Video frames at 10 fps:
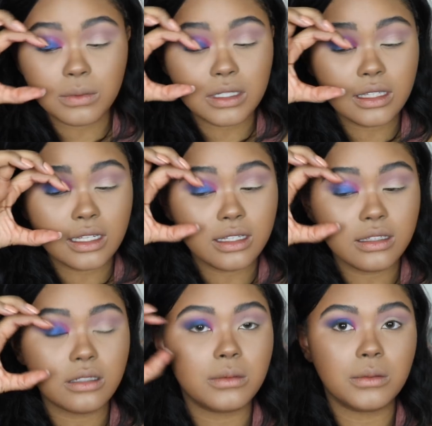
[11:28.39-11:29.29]
to bring like
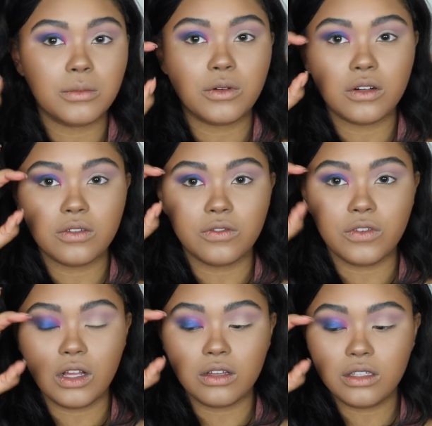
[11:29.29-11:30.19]
a little bit more
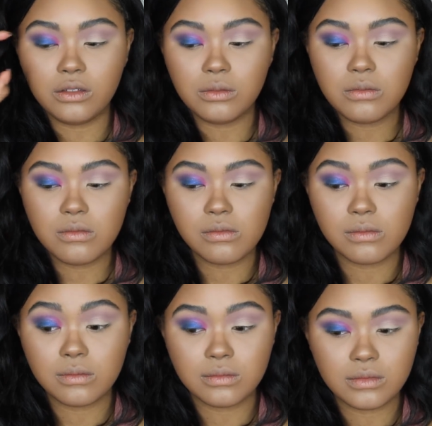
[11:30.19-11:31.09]
volume
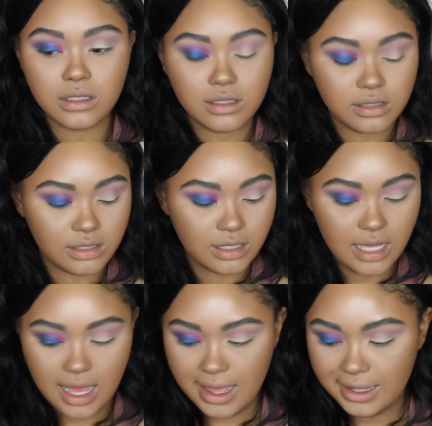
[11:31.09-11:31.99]
to
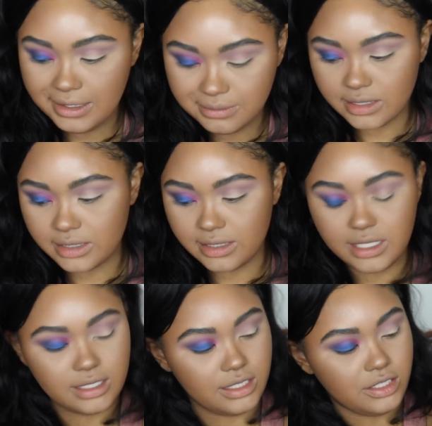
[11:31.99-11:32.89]
the eye. Like to
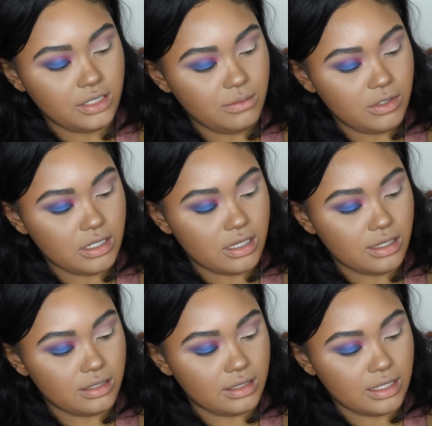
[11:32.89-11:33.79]
take a shimmery
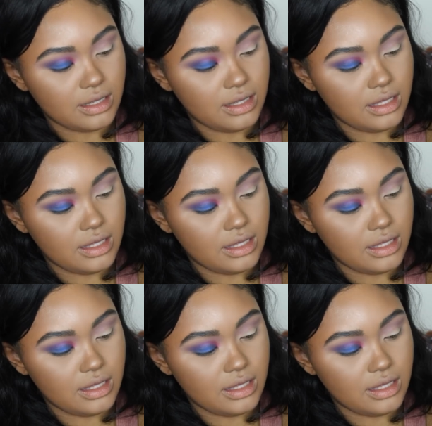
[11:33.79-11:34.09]
color like